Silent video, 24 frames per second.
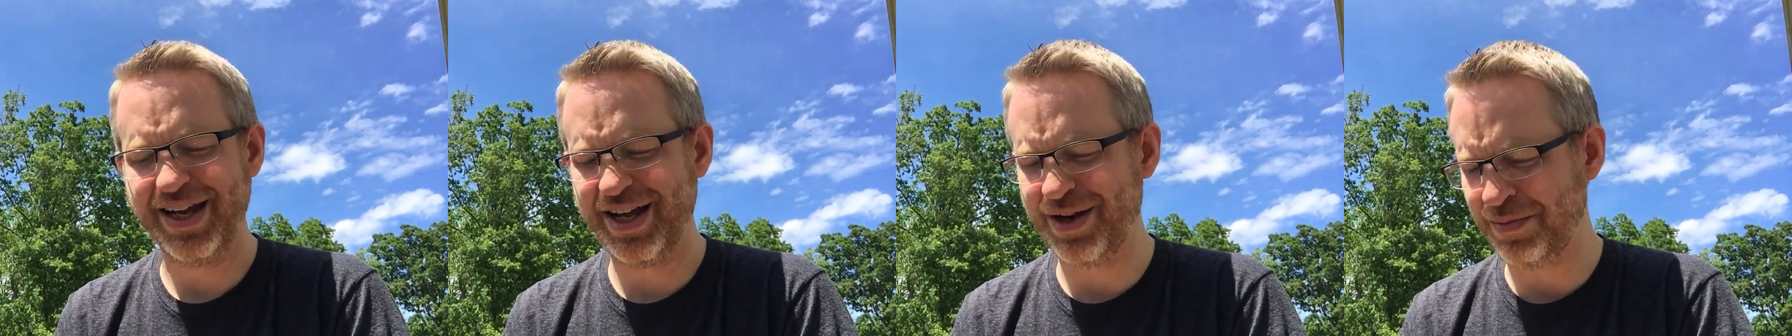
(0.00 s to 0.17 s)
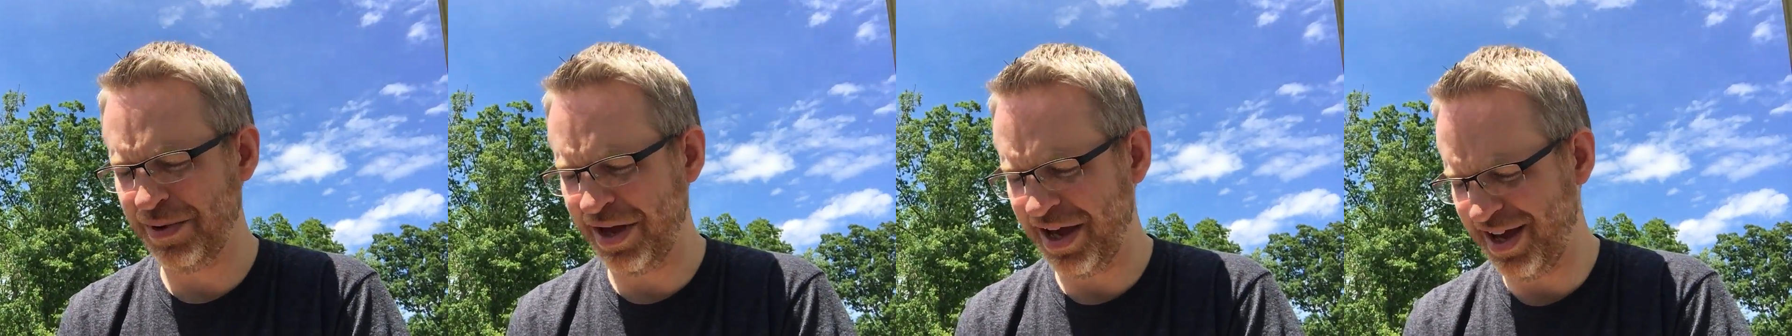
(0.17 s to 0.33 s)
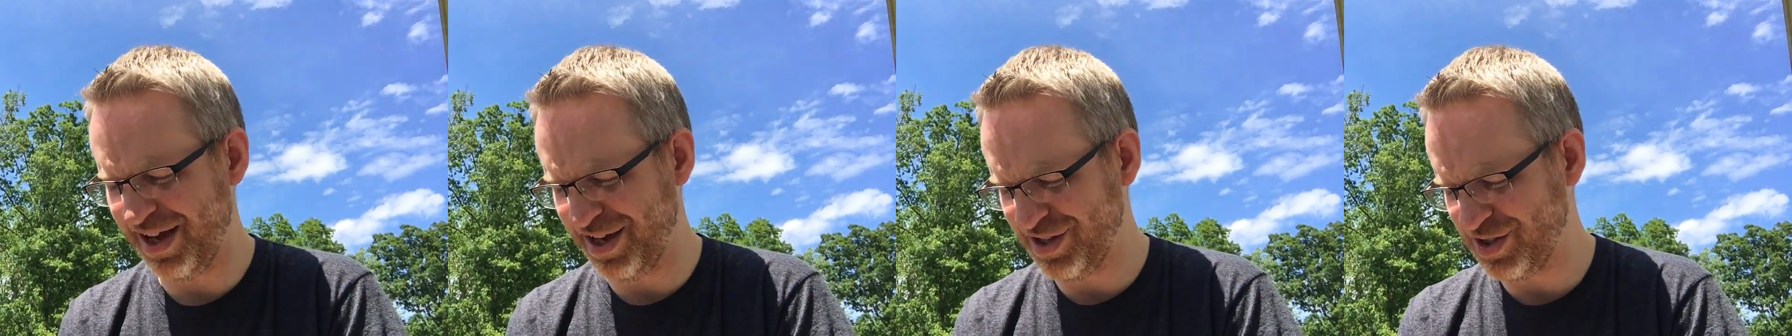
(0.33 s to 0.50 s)
and
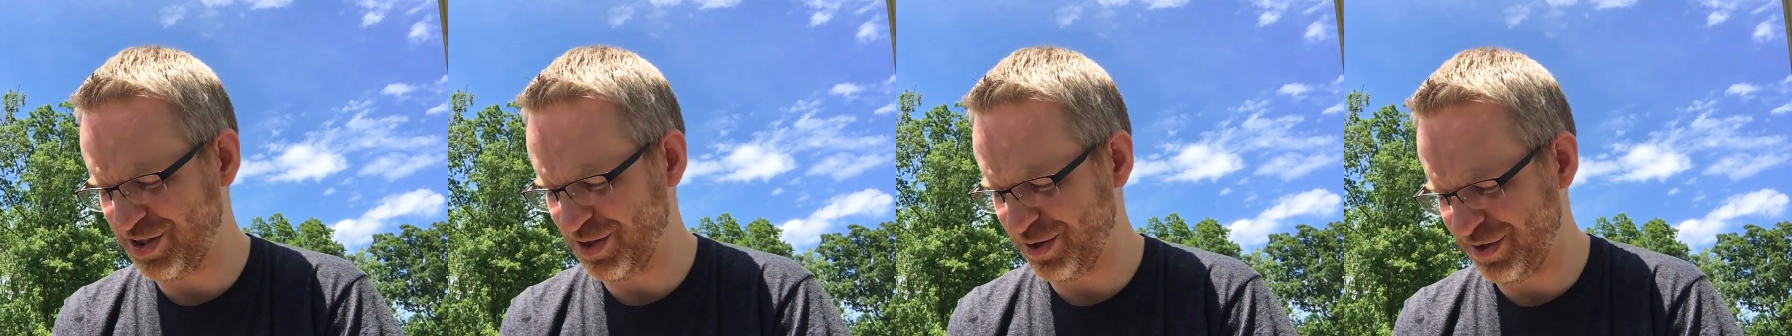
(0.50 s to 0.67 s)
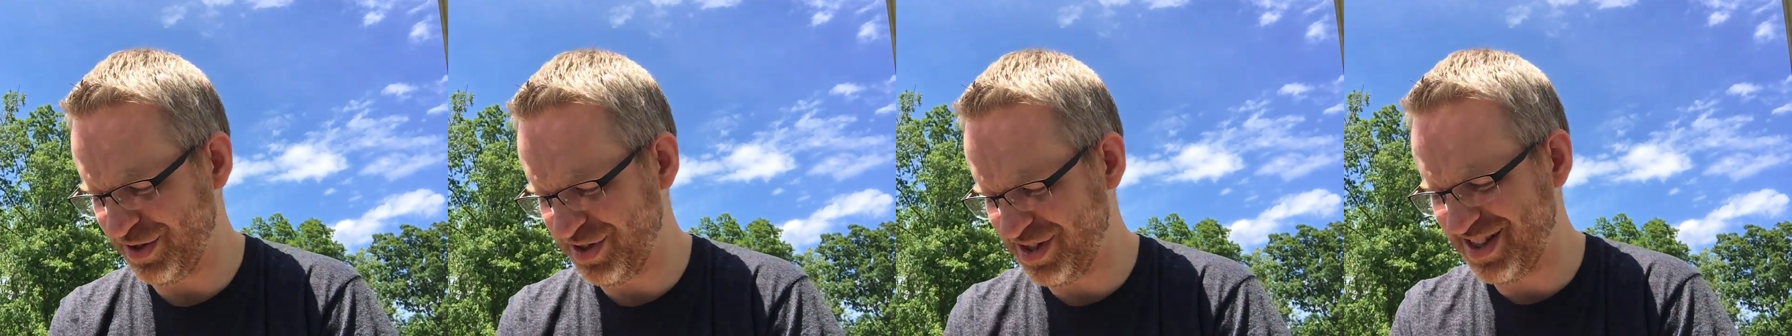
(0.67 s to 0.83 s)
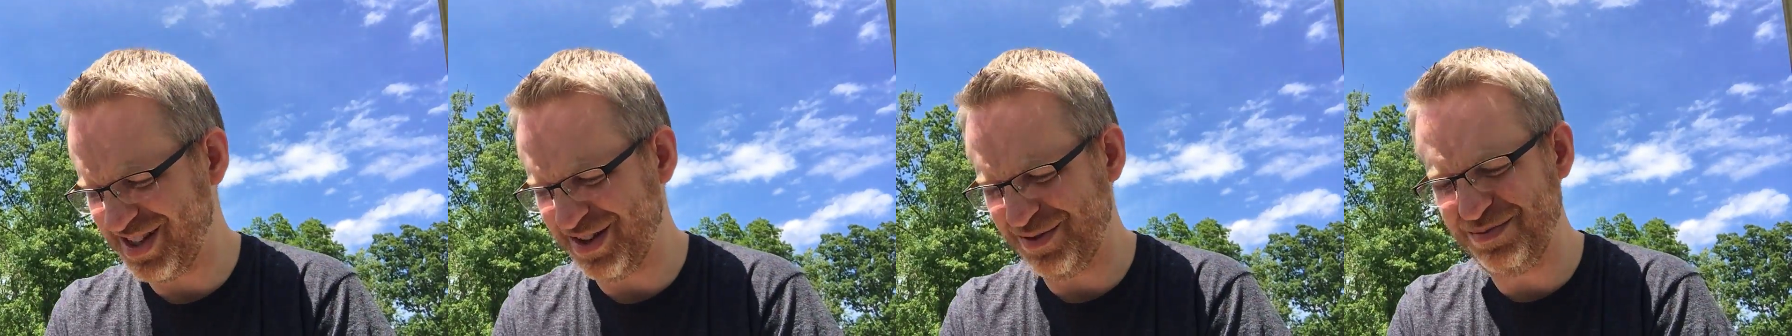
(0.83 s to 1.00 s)
my answer
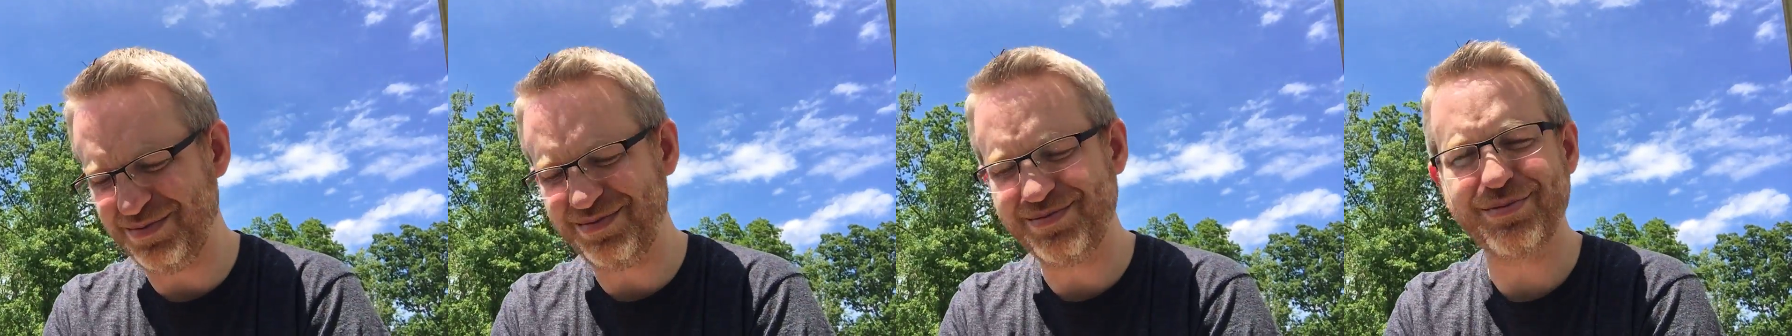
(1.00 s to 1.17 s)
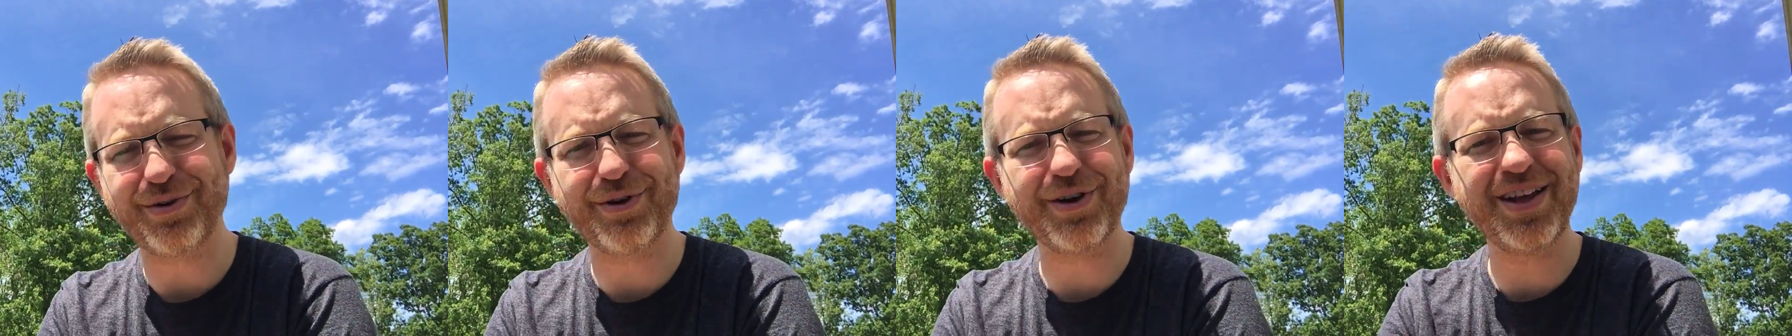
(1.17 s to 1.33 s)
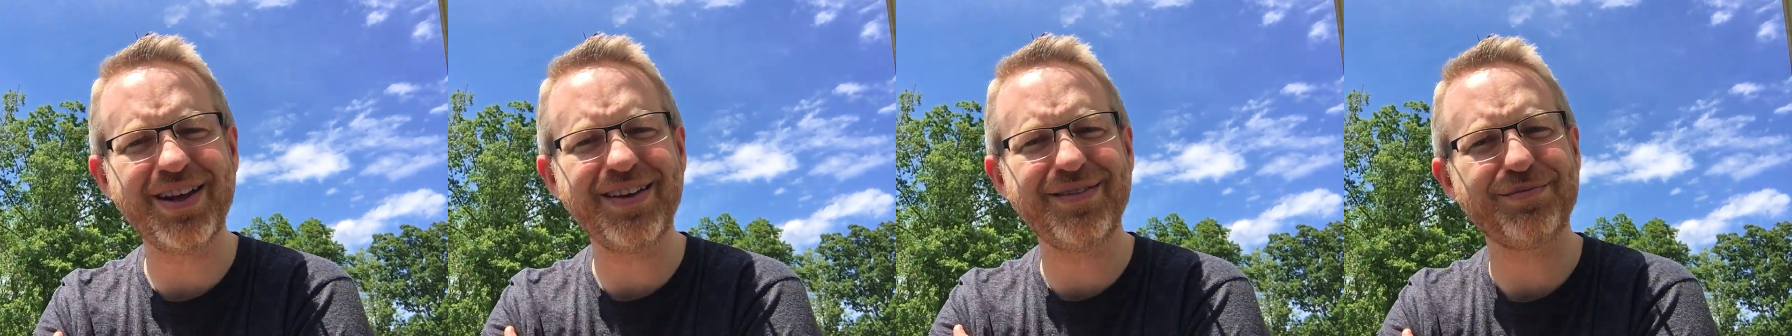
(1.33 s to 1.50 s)
is
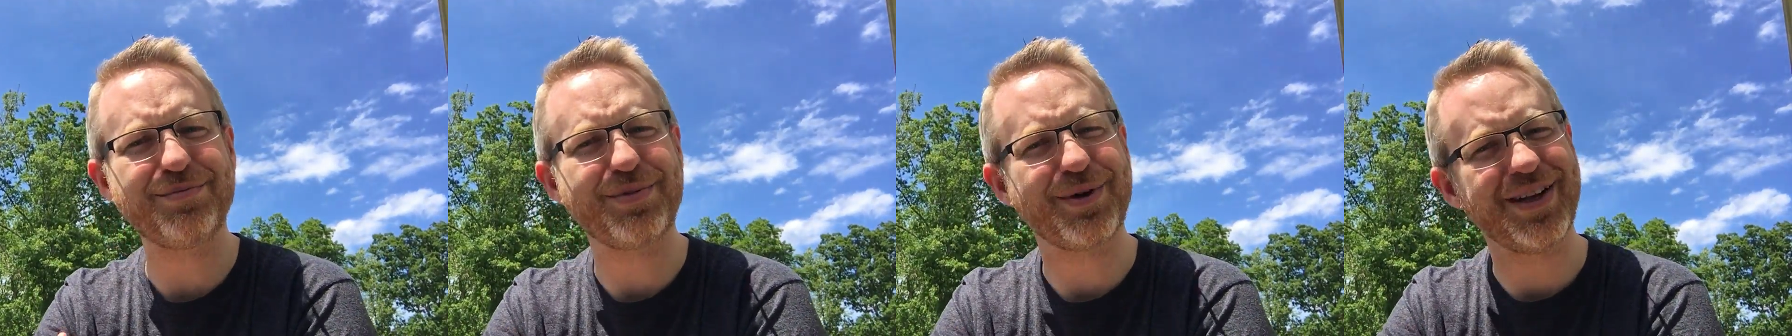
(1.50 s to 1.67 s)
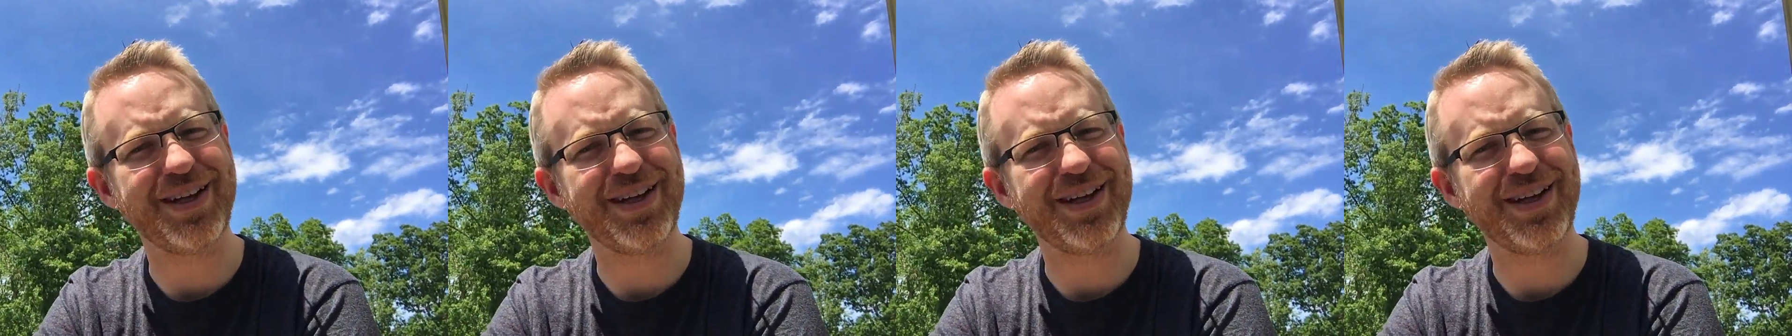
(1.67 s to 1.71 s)
pretty